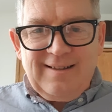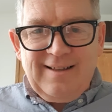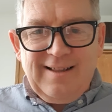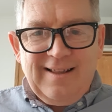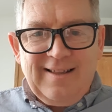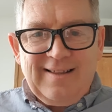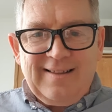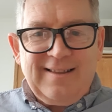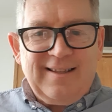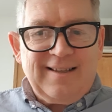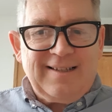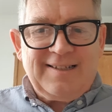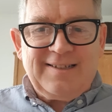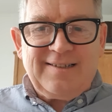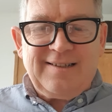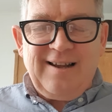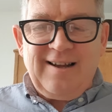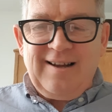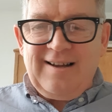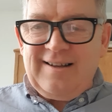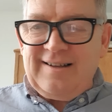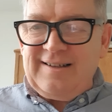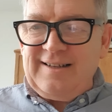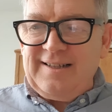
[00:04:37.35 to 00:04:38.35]
The
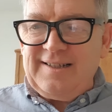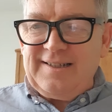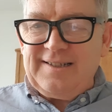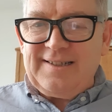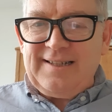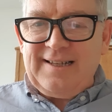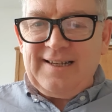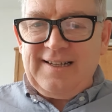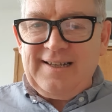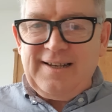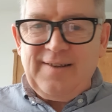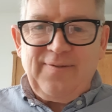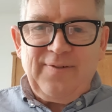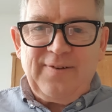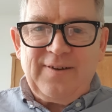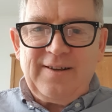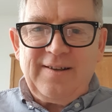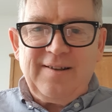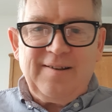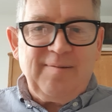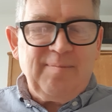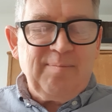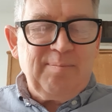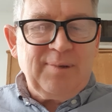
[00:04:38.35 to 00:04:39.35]
style is
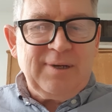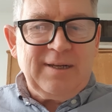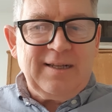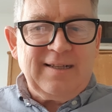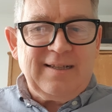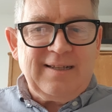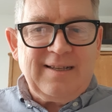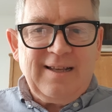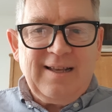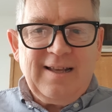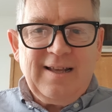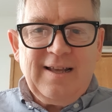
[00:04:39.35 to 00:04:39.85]
significant, but